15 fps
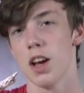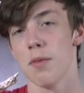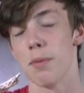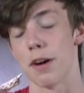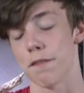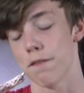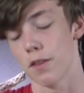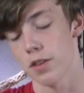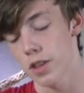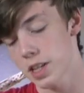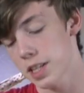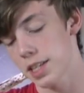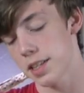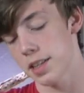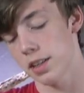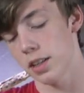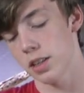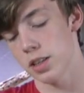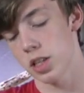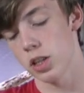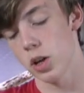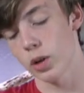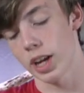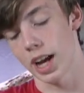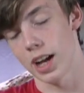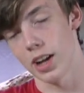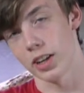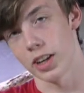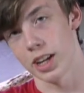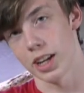But for this
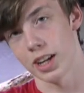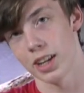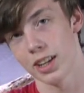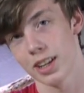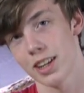locality,